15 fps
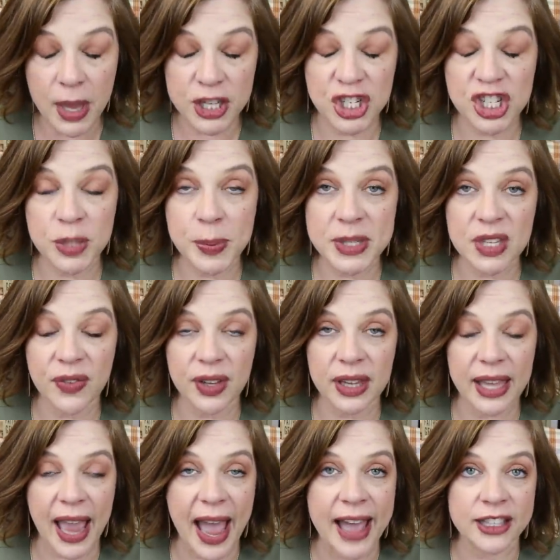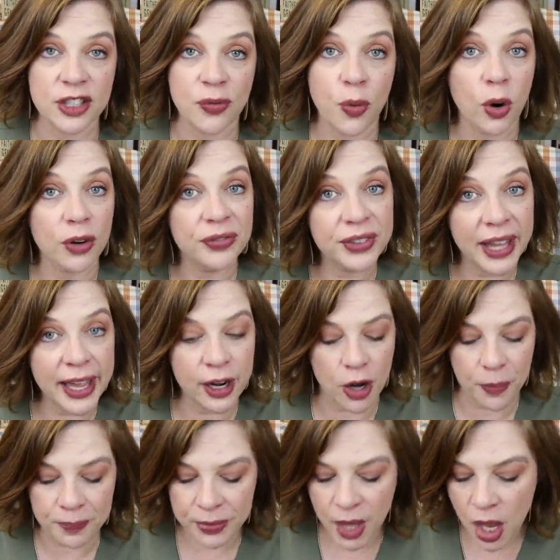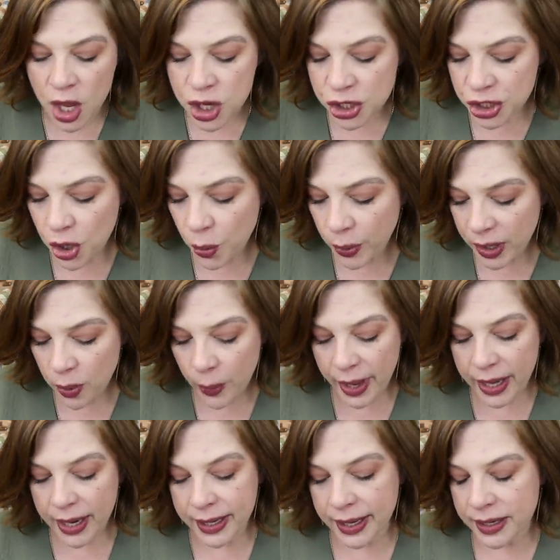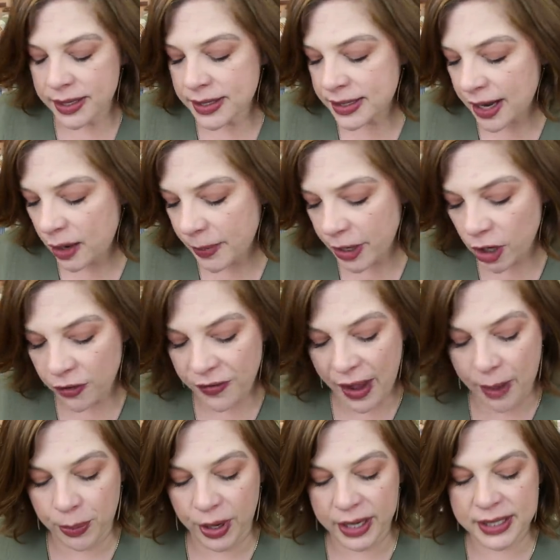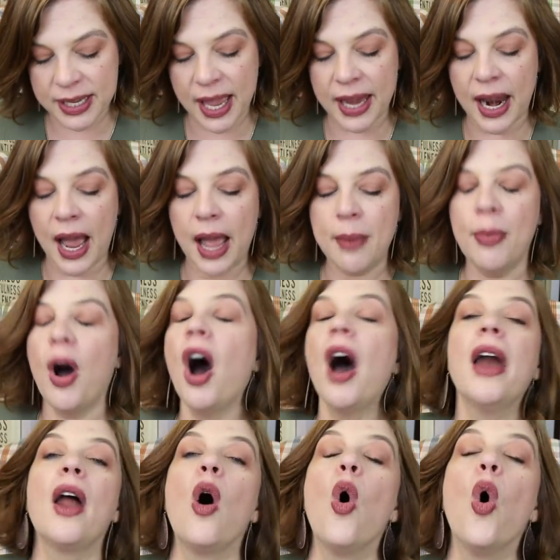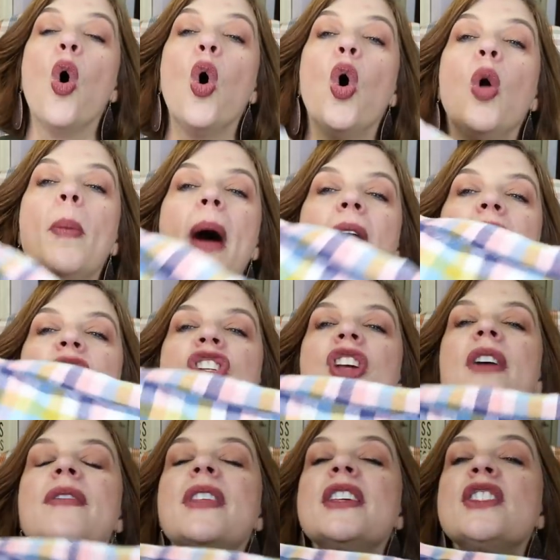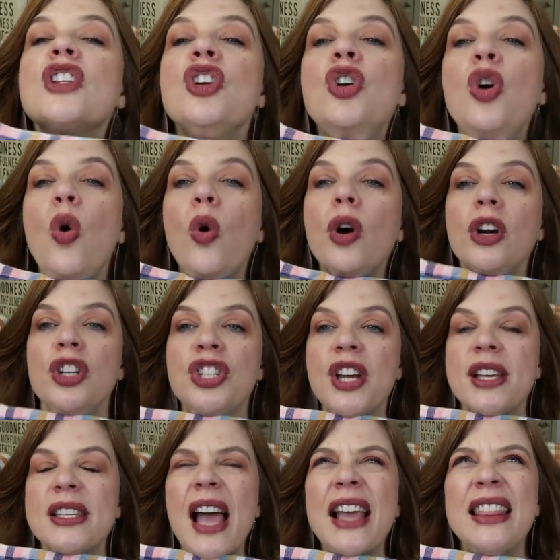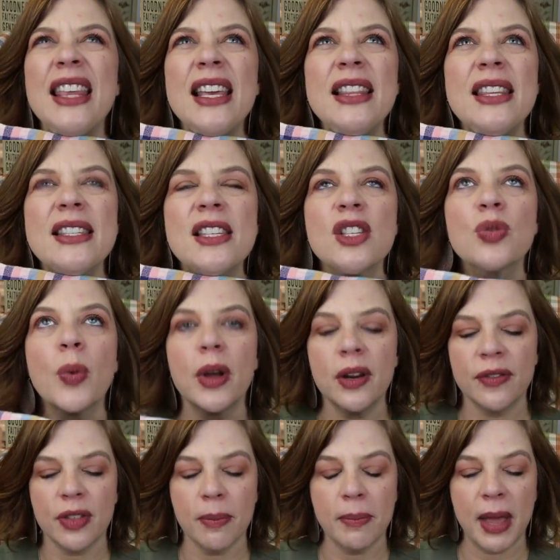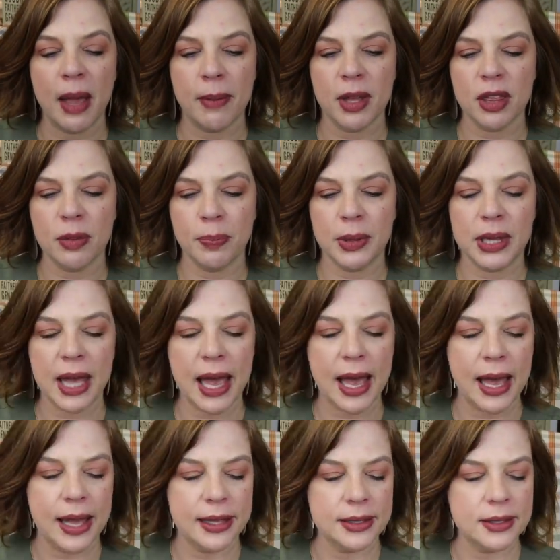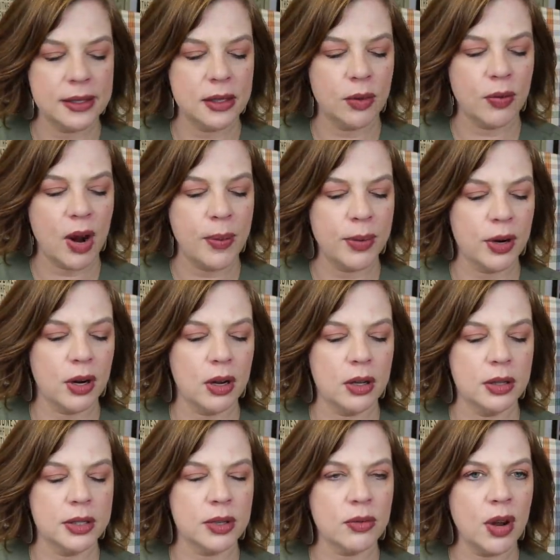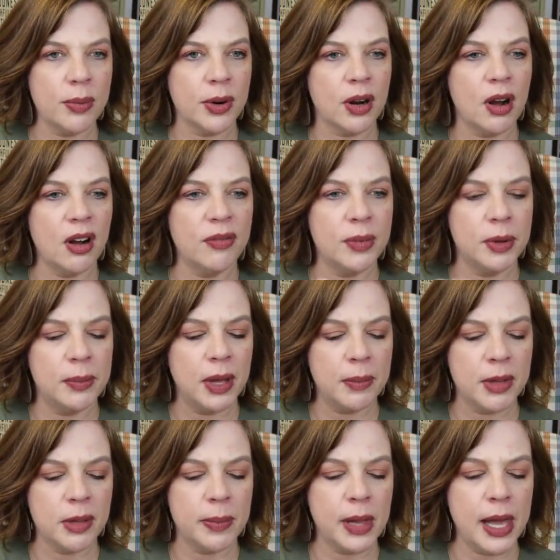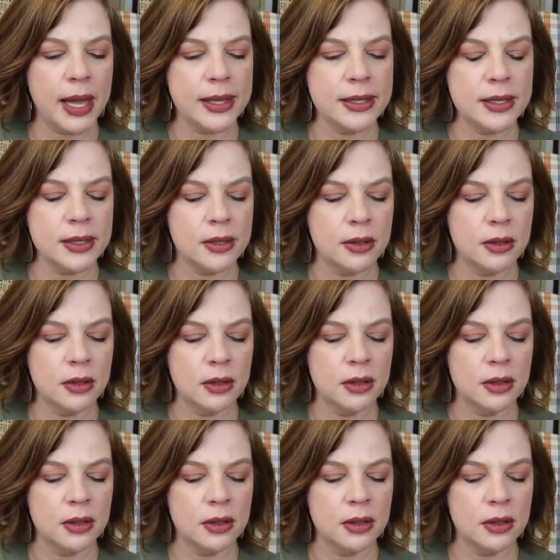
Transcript: And she specifically asked for flannel. So we went again to Stylemaker Fabrics, and I bought a whole bunch of this gorgeous, I think this is one of the mammoth plaids, the Robert, is it Robert Kaufman mammoth plaids?